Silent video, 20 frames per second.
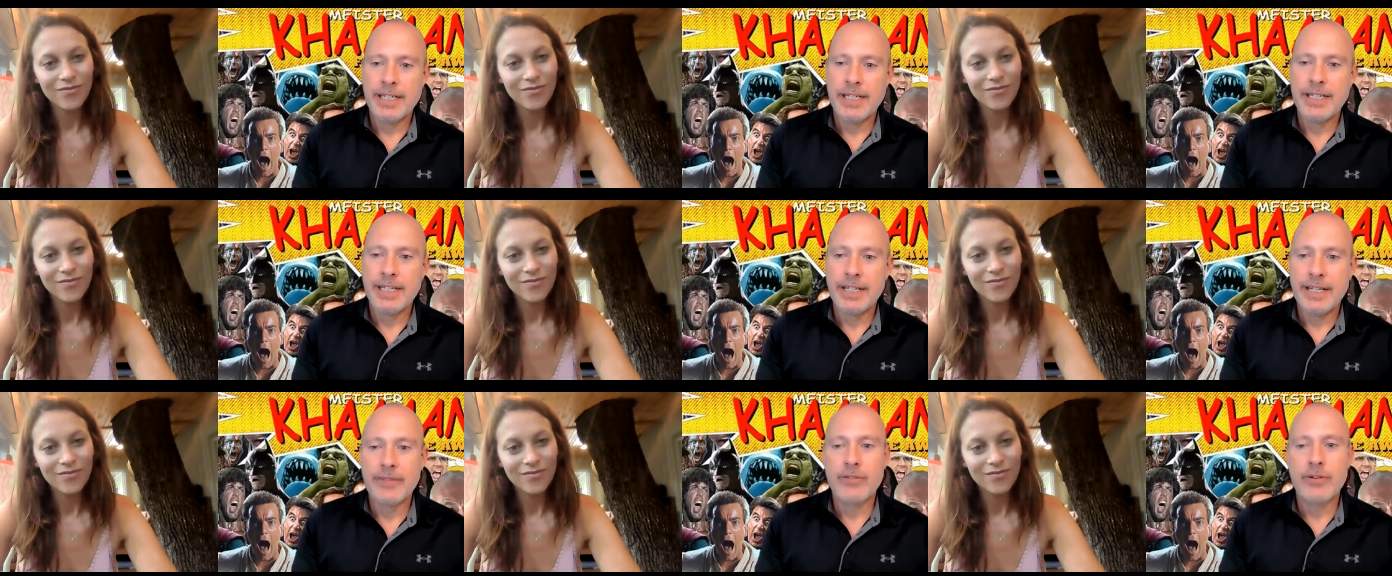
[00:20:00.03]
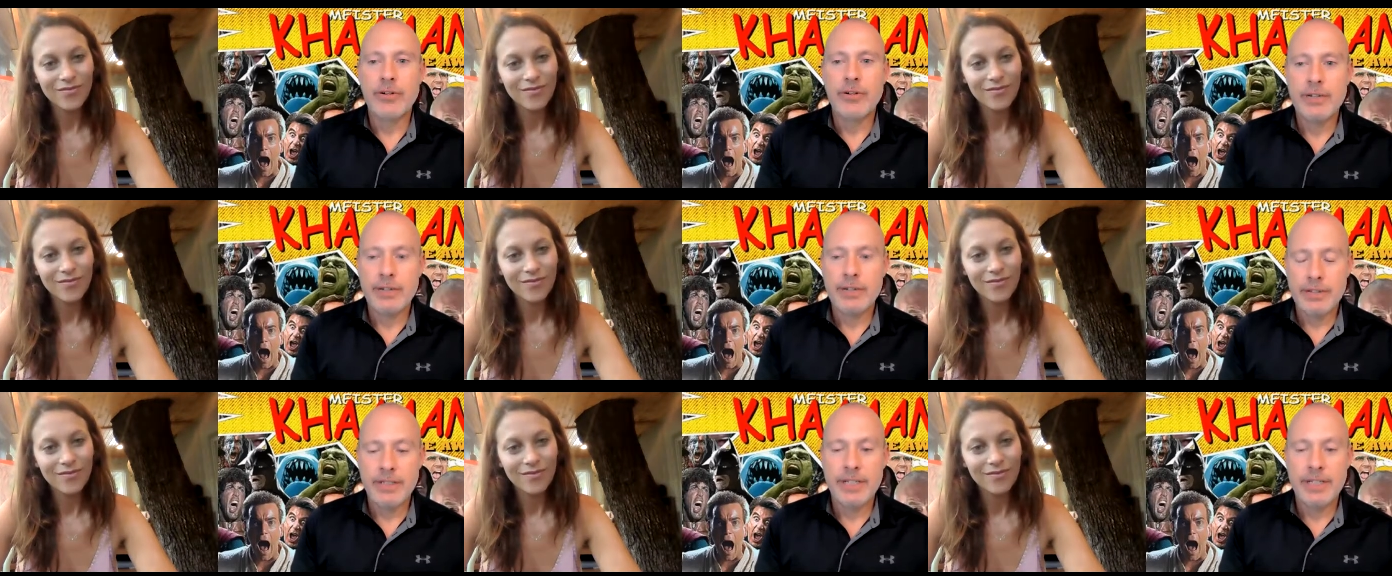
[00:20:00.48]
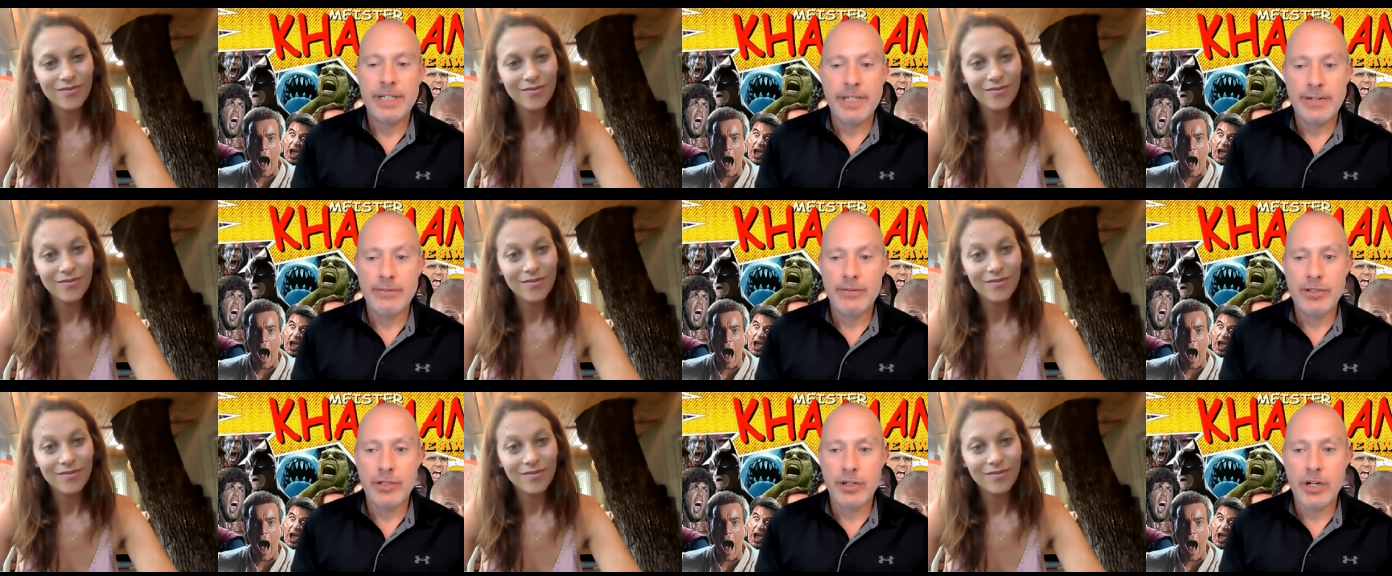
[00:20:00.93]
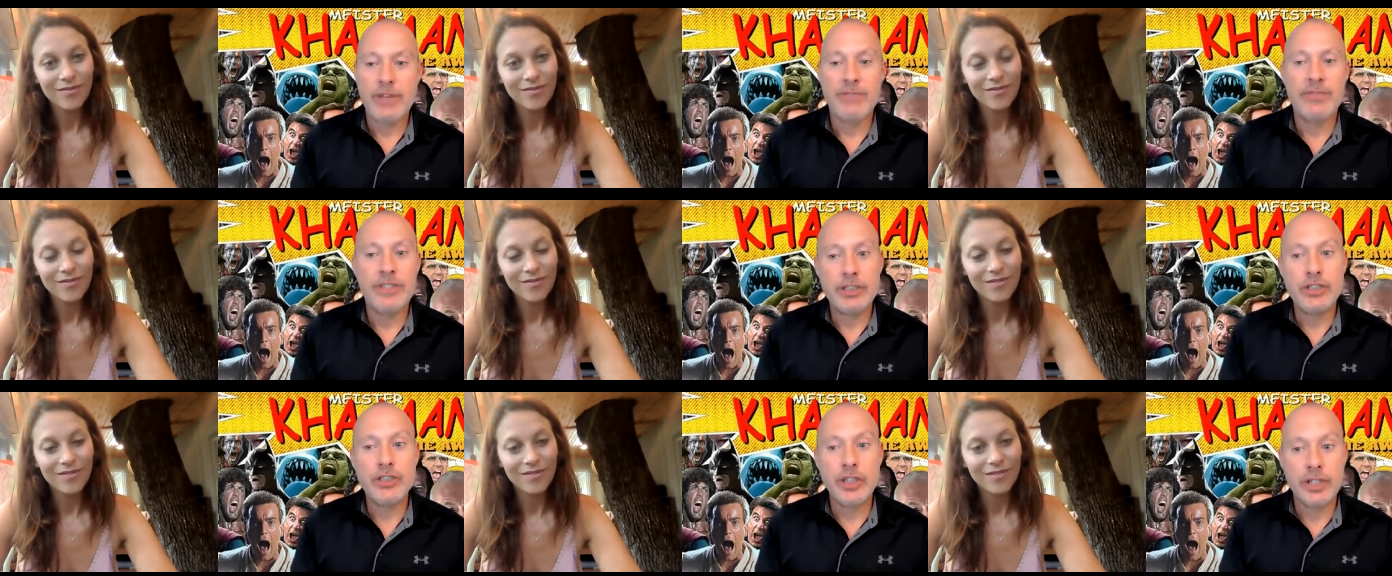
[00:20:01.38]
Speaker 1: and it never it never
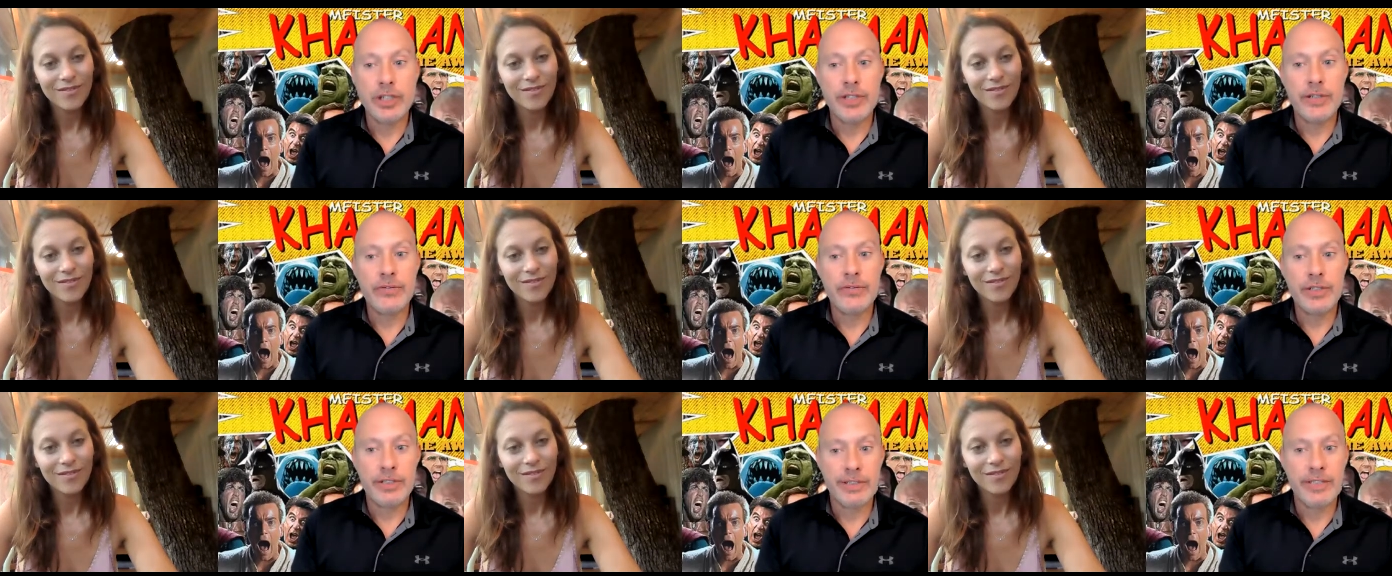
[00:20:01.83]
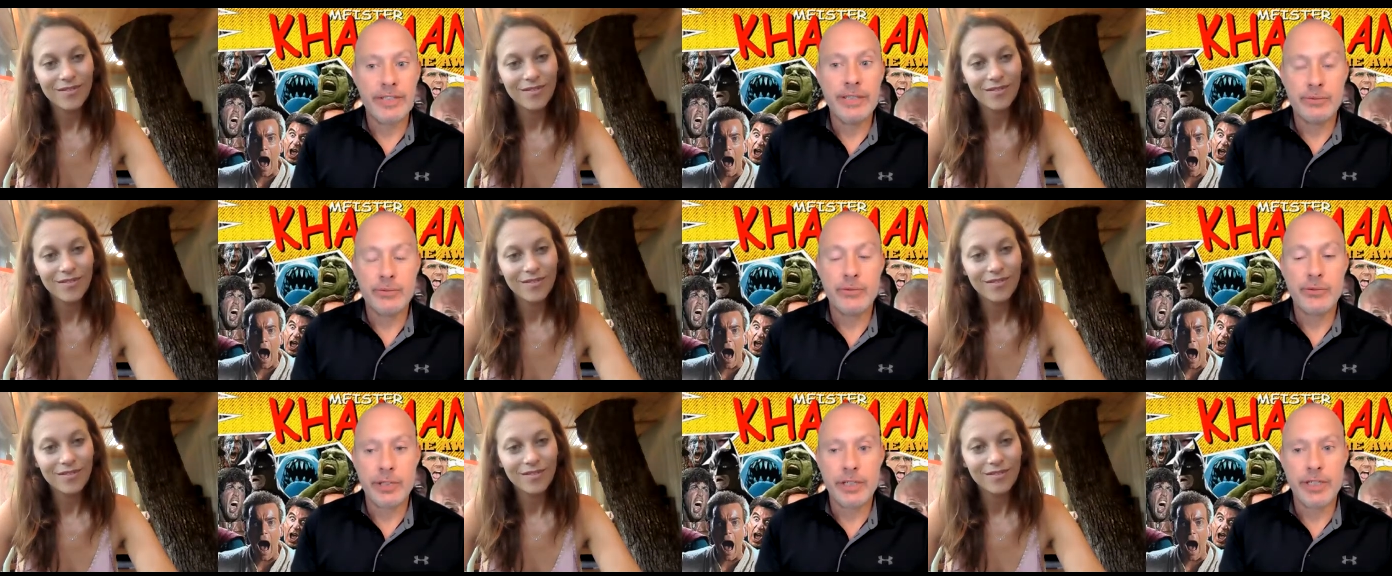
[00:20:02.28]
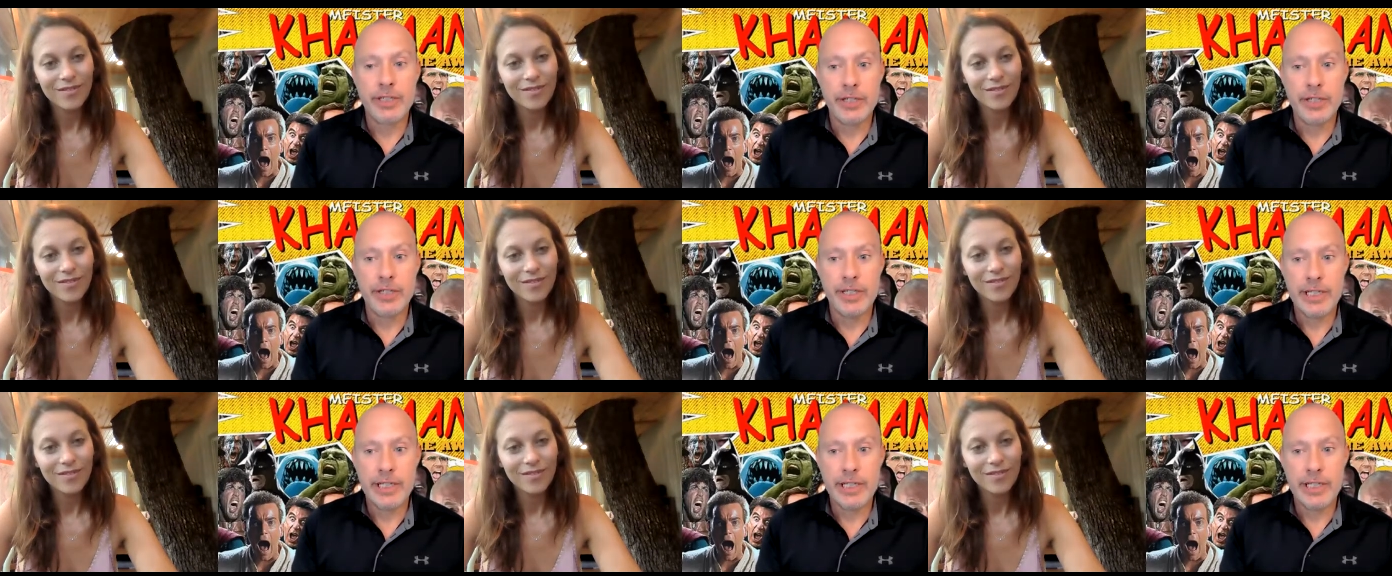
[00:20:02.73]
took off. It should have because he was really